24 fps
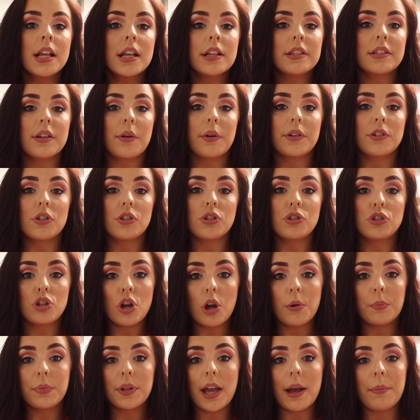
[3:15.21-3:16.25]
So I just
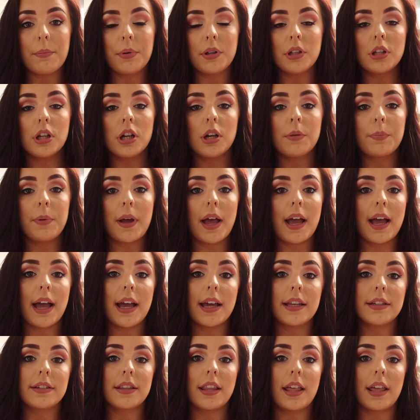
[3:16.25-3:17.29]
chop the apple up
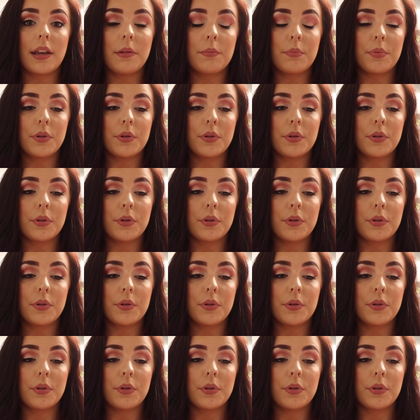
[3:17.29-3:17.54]
and then